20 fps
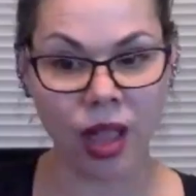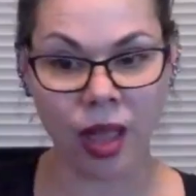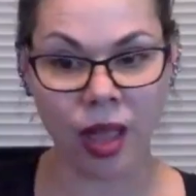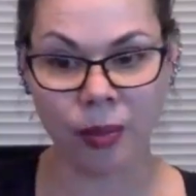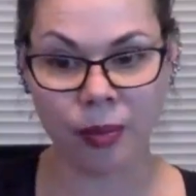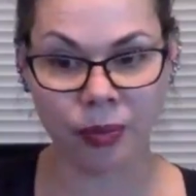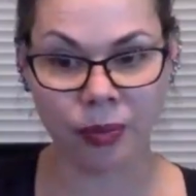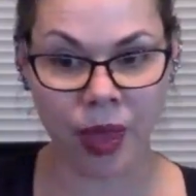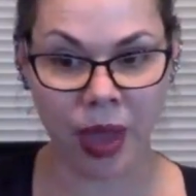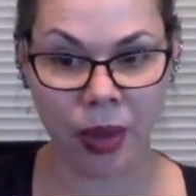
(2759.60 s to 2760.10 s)

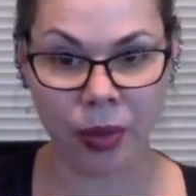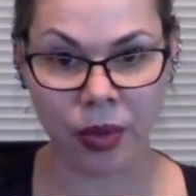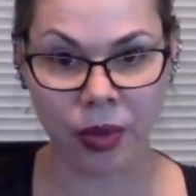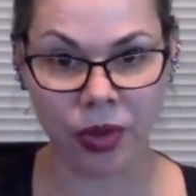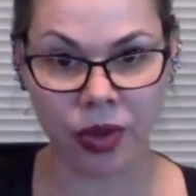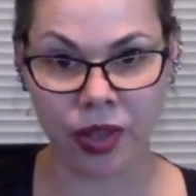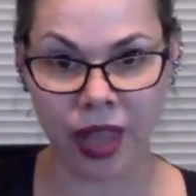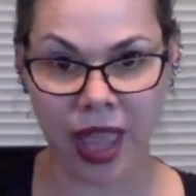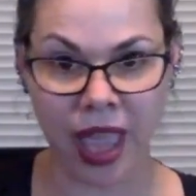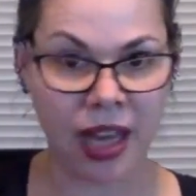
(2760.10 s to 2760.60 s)
up. I
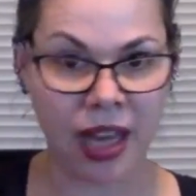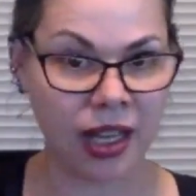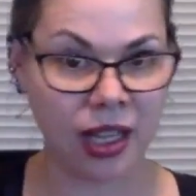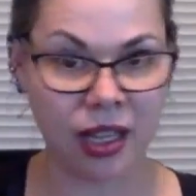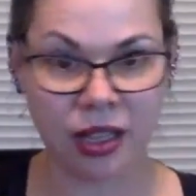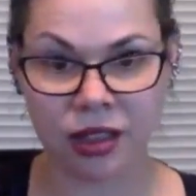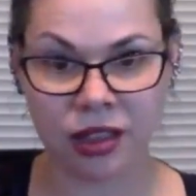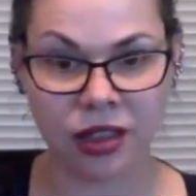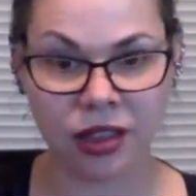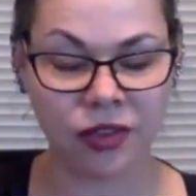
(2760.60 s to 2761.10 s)
will
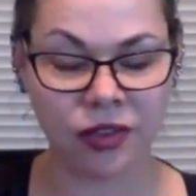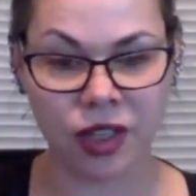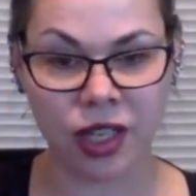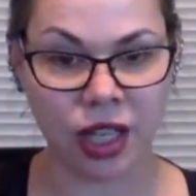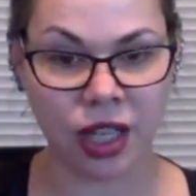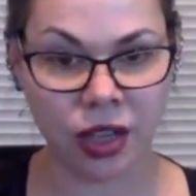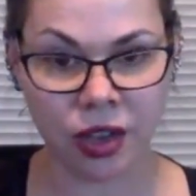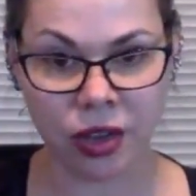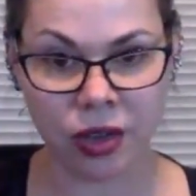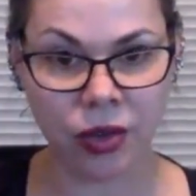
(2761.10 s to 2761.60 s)
edit the
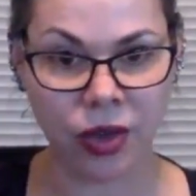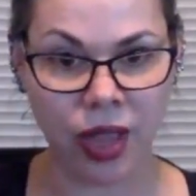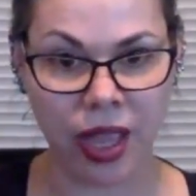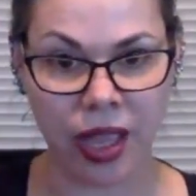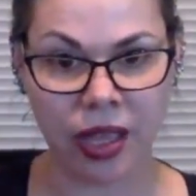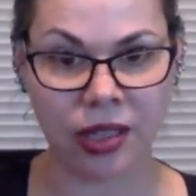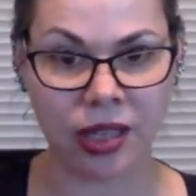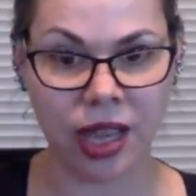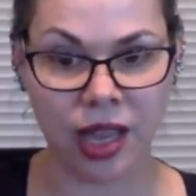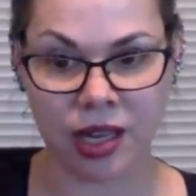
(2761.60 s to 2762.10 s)
video
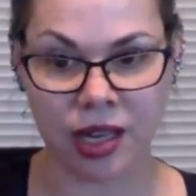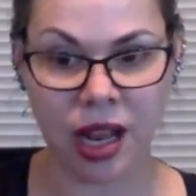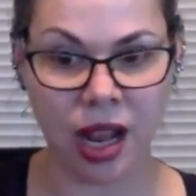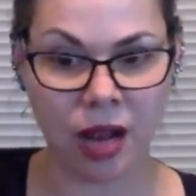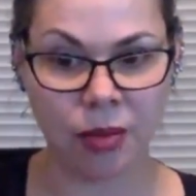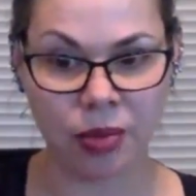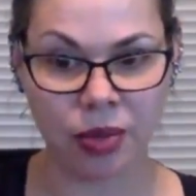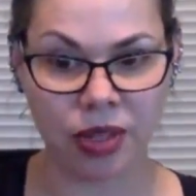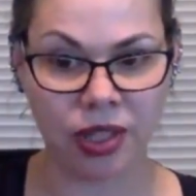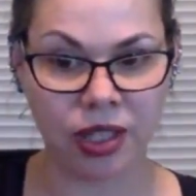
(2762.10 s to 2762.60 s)
and, and,
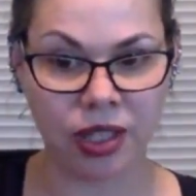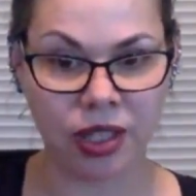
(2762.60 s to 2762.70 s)
and put